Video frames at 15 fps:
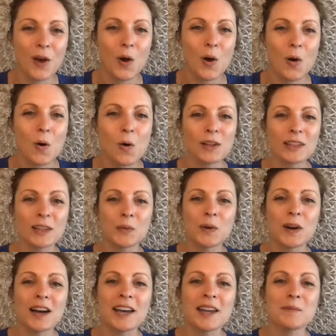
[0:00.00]
Holy
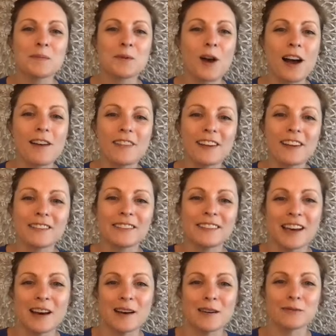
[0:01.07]
One, prophet of
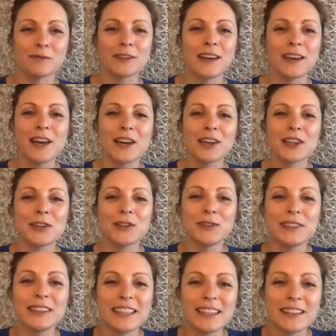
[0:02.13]
love, you
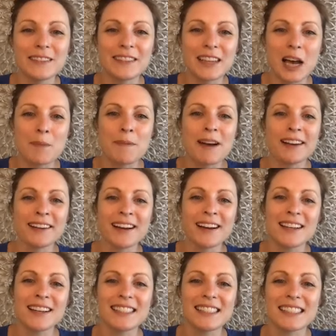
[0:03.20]
lived among
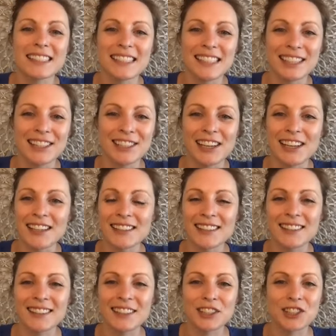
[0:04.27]
us to teach
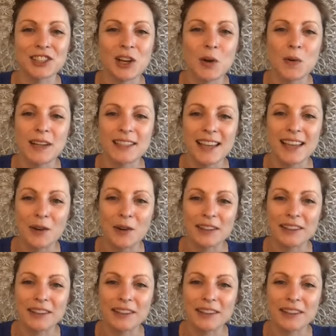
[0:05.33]
us, to show us how to